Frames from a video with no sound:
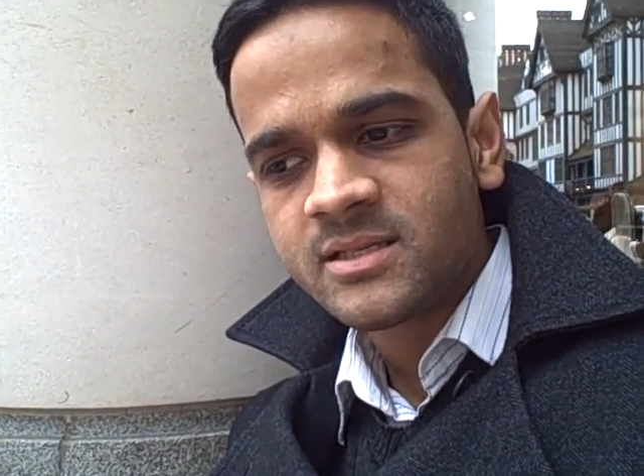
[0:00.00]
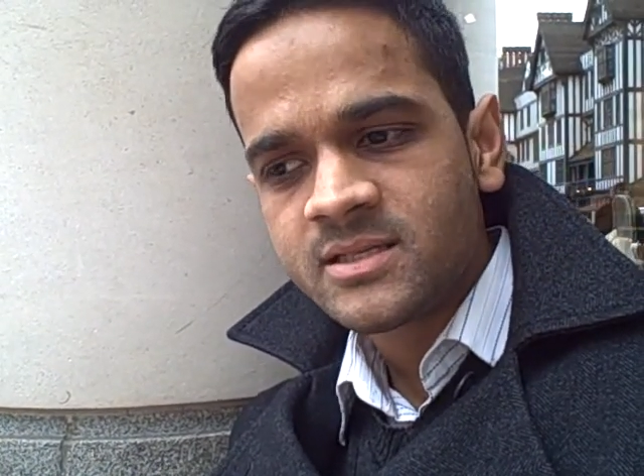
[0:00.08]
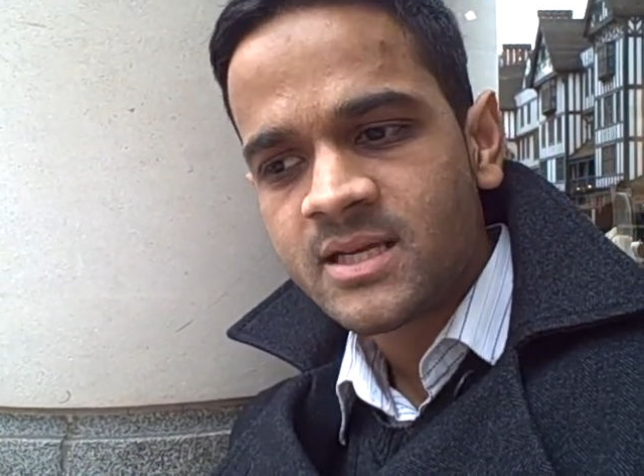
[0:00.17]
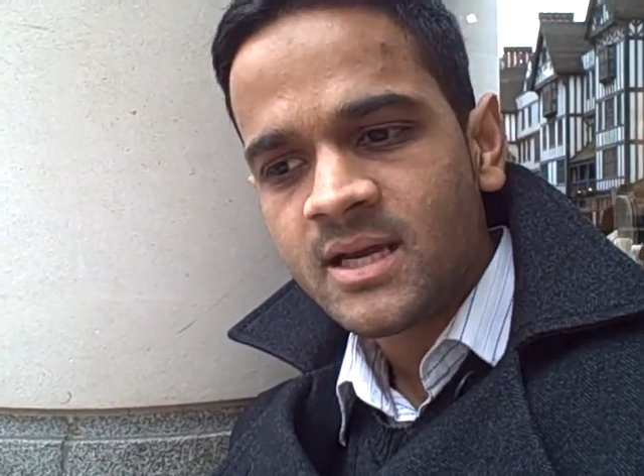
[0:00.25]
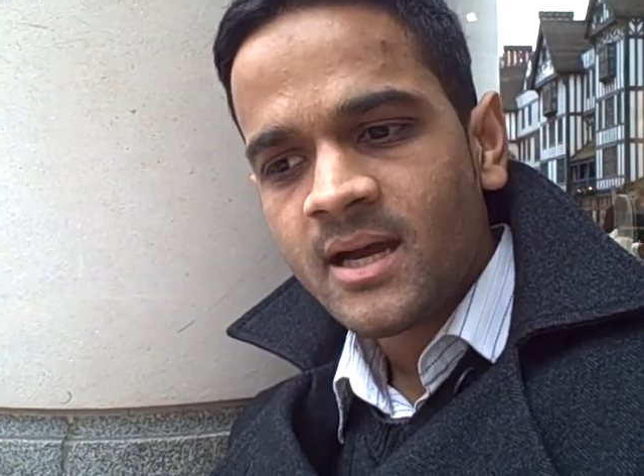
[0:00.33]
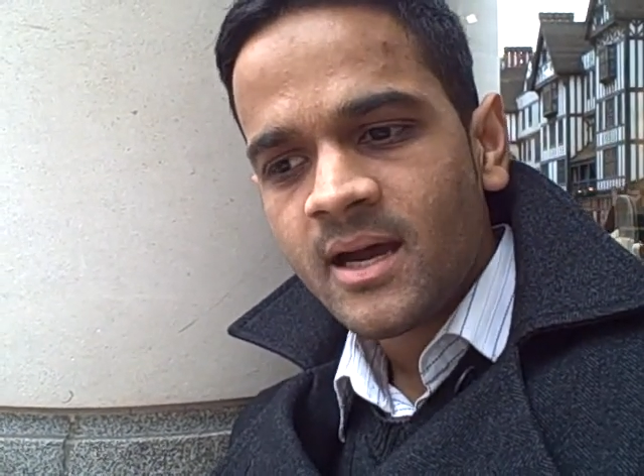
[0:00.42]

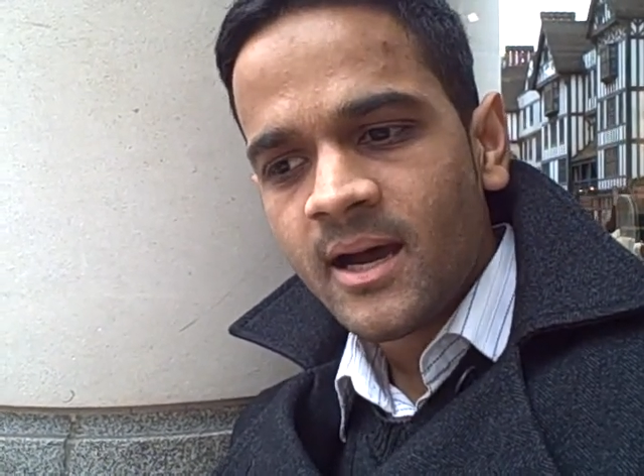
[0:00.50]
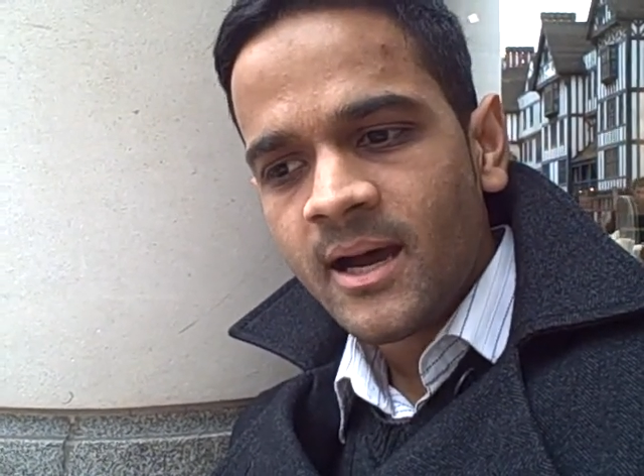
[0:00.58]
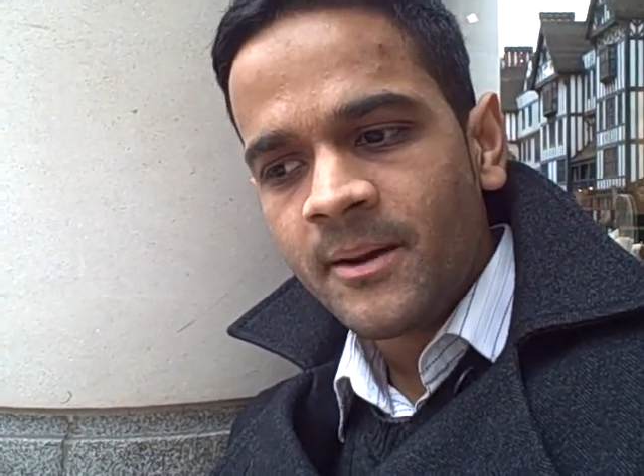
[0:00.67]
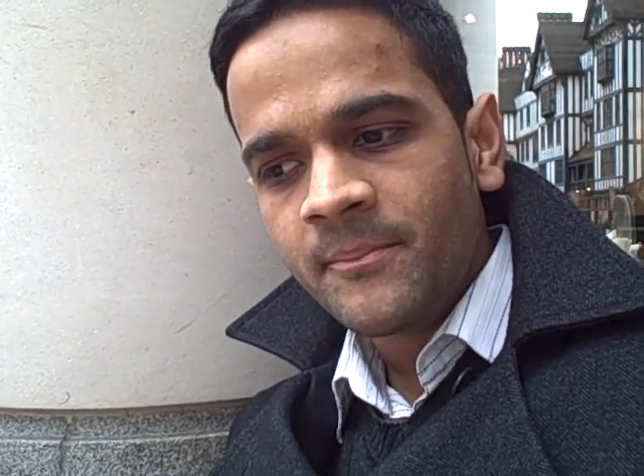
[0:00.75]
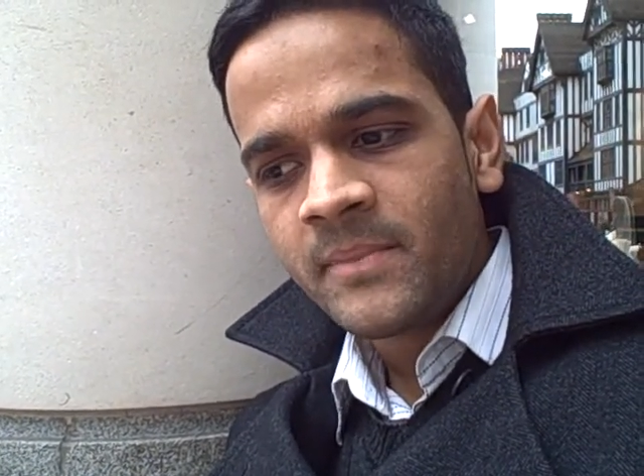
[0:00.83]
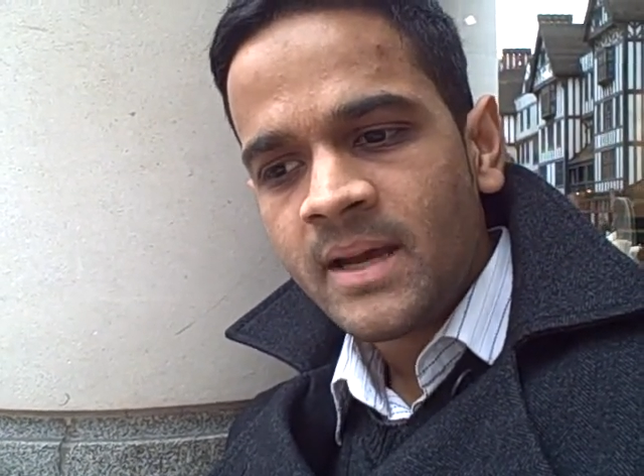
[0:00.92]
and
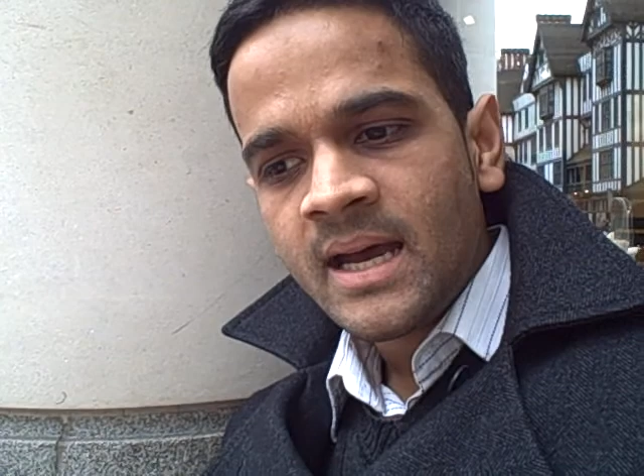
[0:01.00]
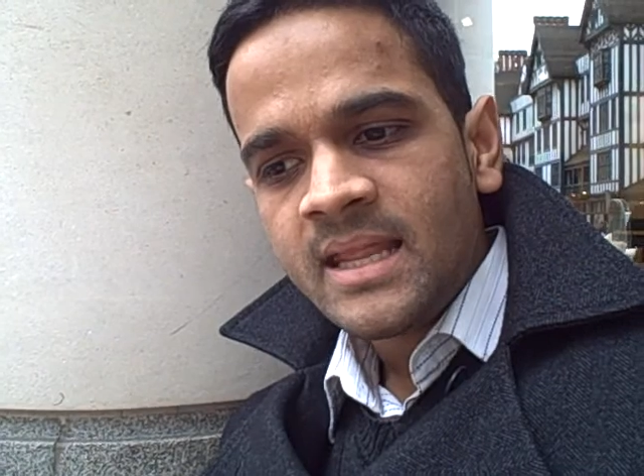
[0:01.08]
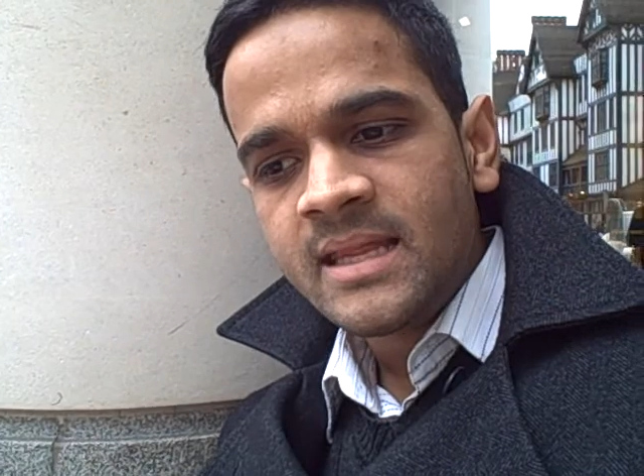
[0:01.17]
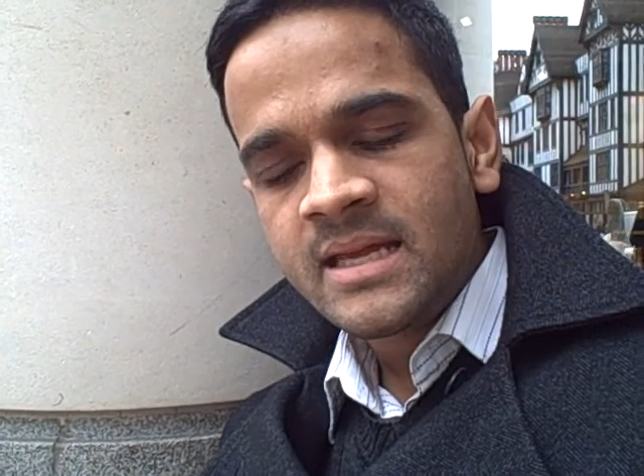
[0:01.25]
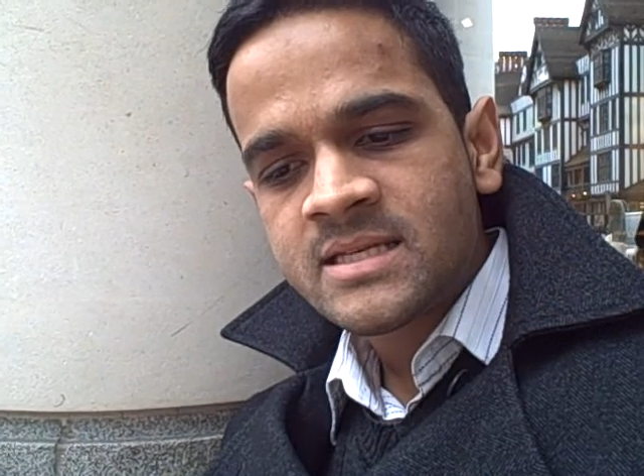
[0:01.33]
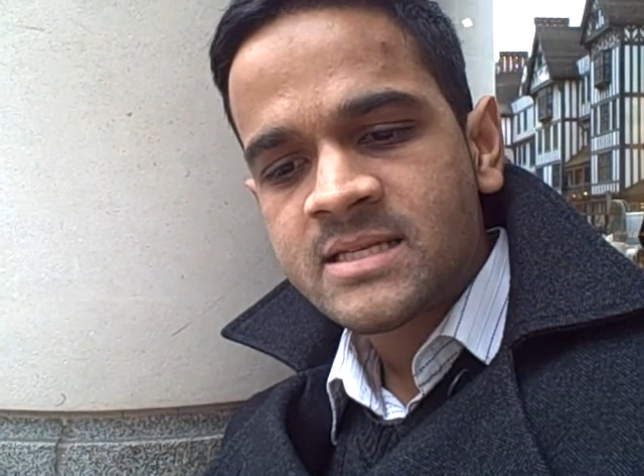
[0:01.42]
um,
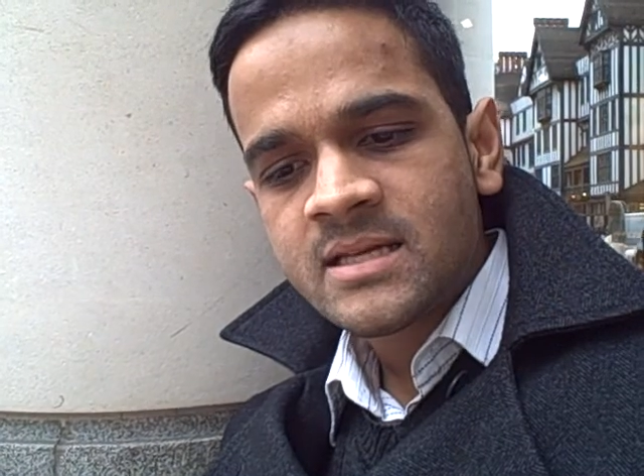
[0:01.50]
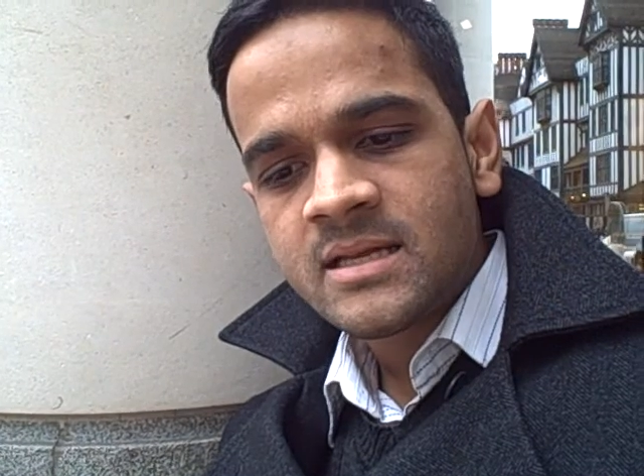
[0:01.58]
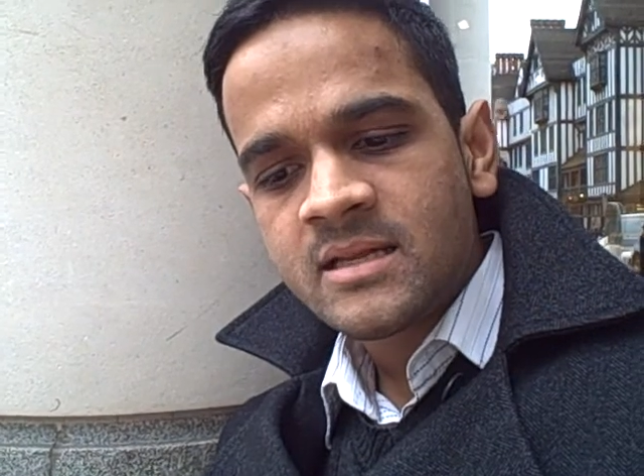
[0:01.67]
there's